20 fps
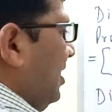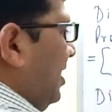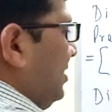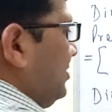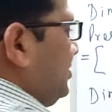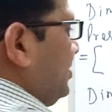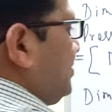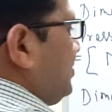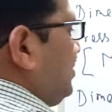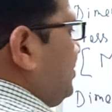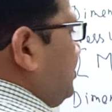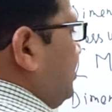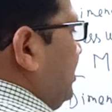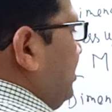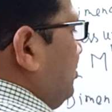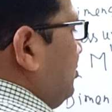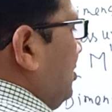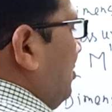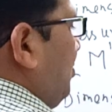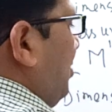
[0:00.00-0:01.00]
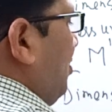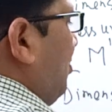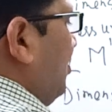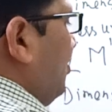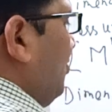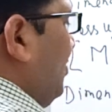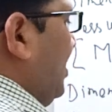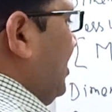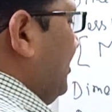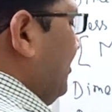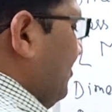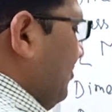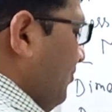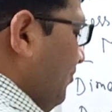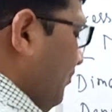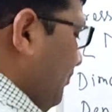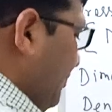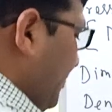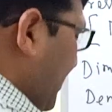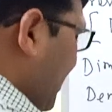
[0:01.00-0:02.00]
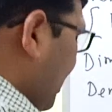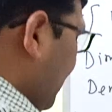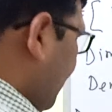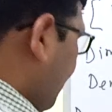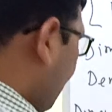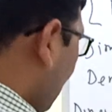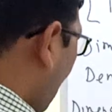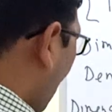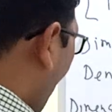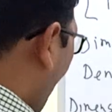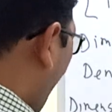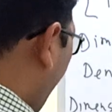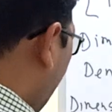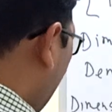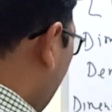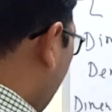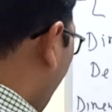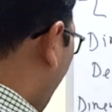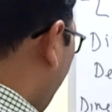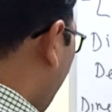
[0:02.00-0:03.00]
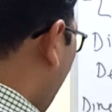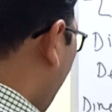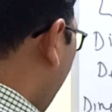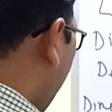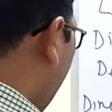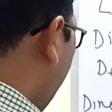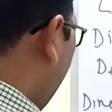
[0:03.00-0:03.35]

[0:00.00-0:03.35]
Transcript: and this is T to the power 1. So finally what I am